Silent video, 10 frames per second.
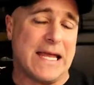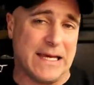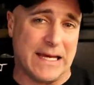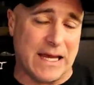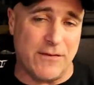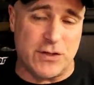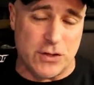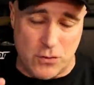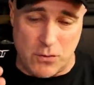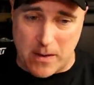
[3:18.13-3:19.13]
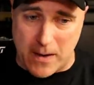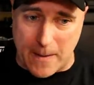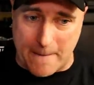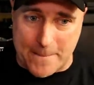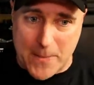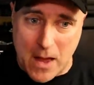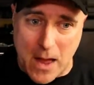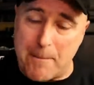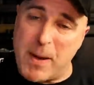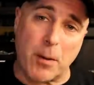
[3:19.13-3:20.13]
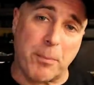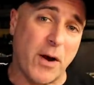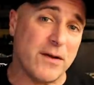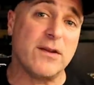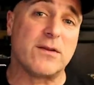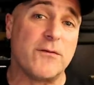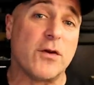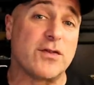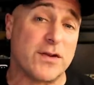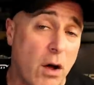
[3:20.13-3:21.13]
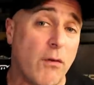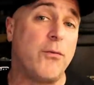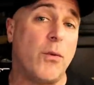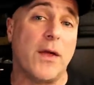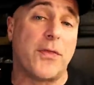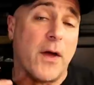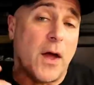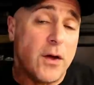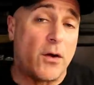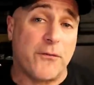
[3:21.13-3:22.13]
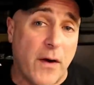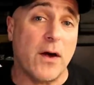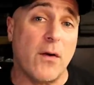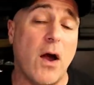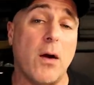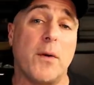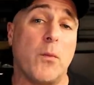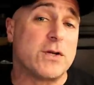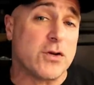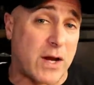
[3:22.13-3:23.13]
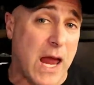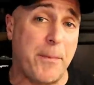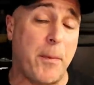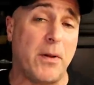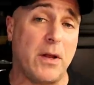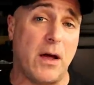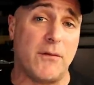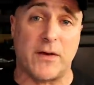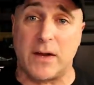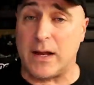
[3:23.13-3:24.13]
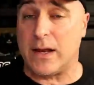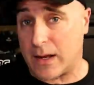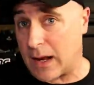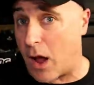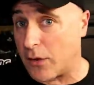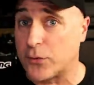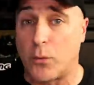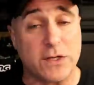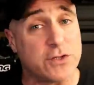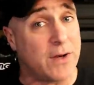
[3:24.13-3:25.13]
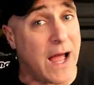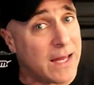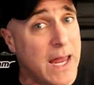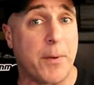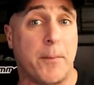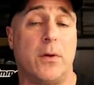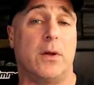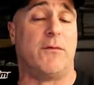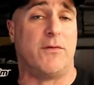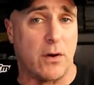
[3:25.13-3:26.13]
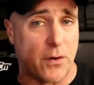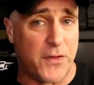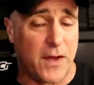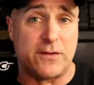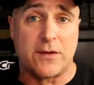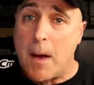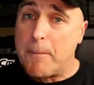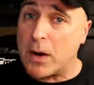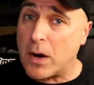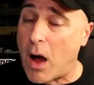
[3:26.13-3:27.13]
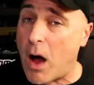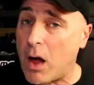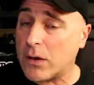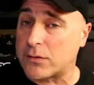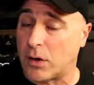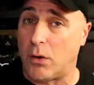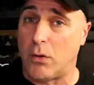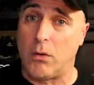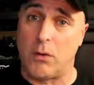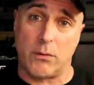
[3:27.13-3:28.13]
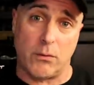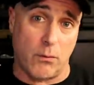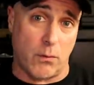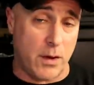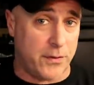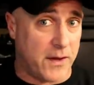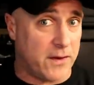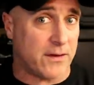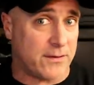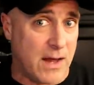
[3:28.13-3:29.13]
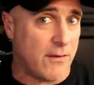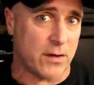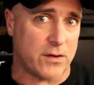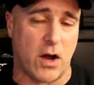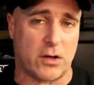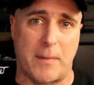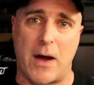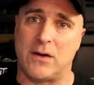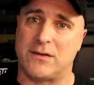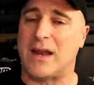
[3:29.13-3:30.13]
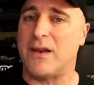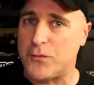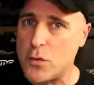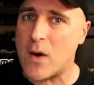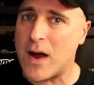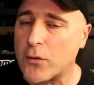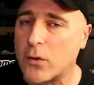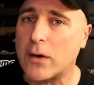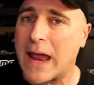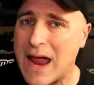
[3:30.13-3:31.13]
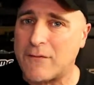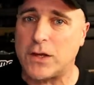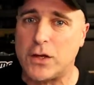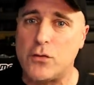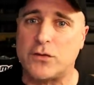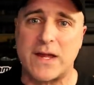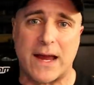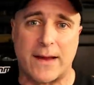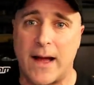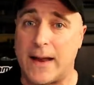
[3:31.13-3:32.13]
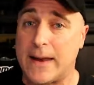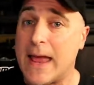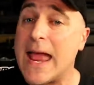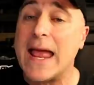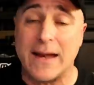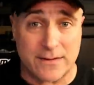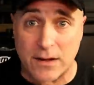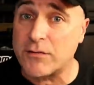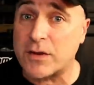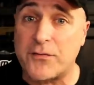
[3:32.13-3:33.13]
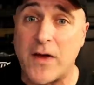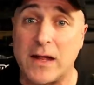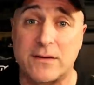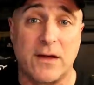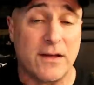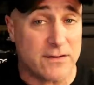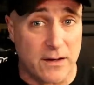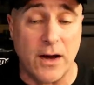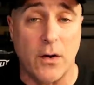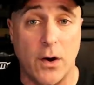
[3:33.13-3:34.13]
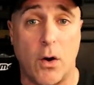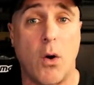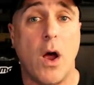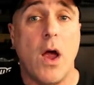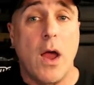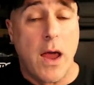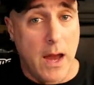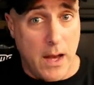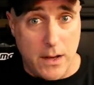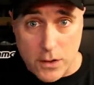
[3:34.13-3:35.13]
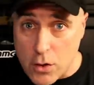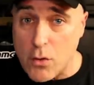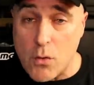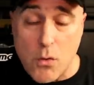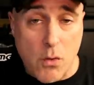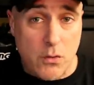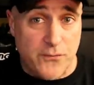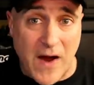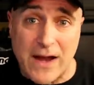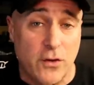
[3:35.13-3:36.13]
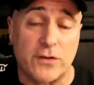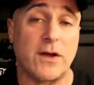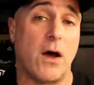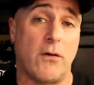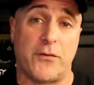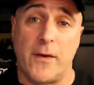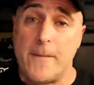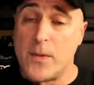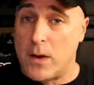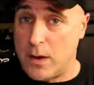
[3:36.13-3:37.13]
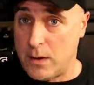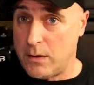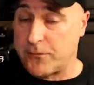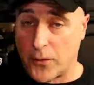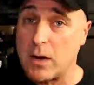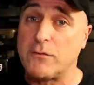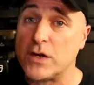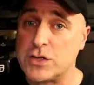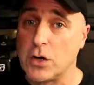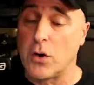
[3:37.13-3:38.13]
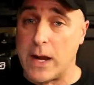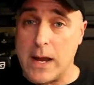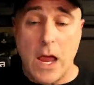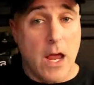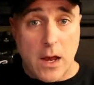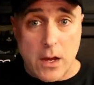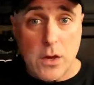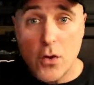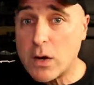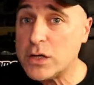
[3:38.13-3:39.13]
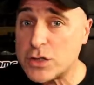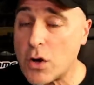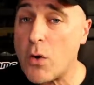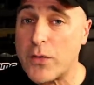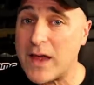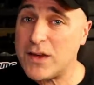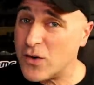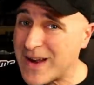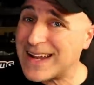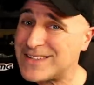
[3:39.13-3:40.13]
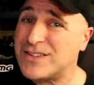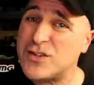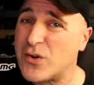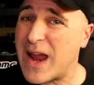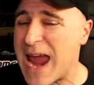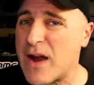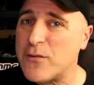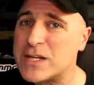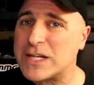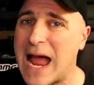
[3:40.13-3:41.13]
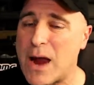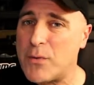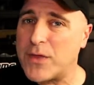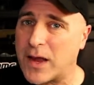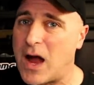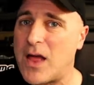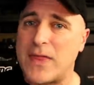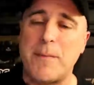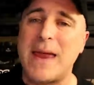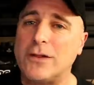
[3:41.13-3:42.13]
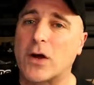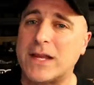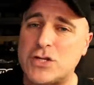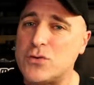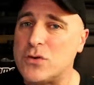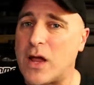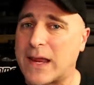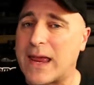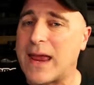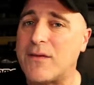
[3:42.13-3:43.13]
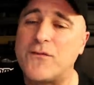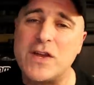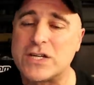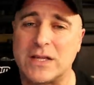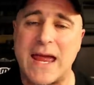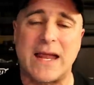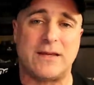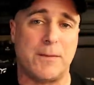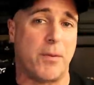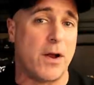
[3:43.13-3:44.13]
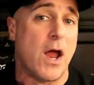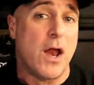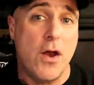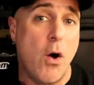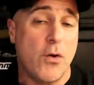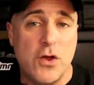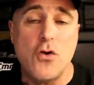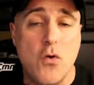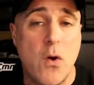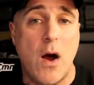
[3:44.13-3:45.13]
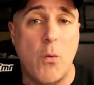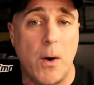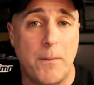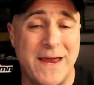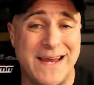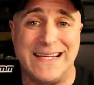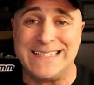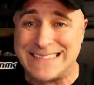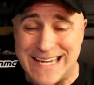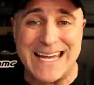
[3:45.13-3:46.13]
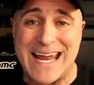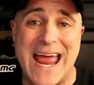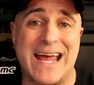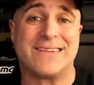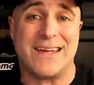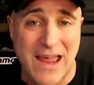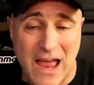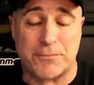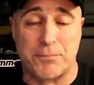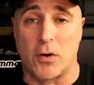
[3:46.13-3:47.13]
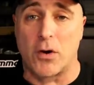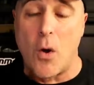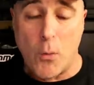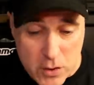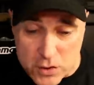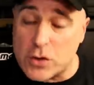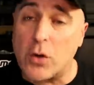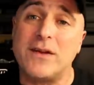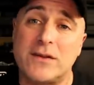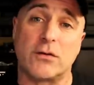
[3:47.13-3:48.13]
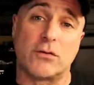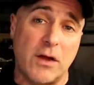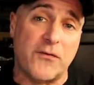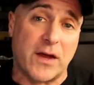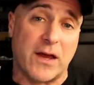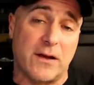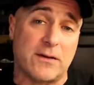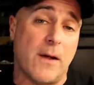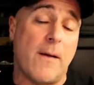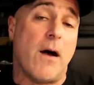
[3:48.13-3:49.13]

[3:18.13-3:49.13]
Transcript: It gives you uh, a better presence of yourself with your firearm and what you're capable of and, and also what you're not capable of and other things. But also, one thing that's never talked about is that if you ever have to use that gun in a self-defense scenario and you find yourself in front of a jury you can show that you're not just your average guy with a gun. They may look at you like a vigilante, but no, you will be seen as an expert when you show these certificates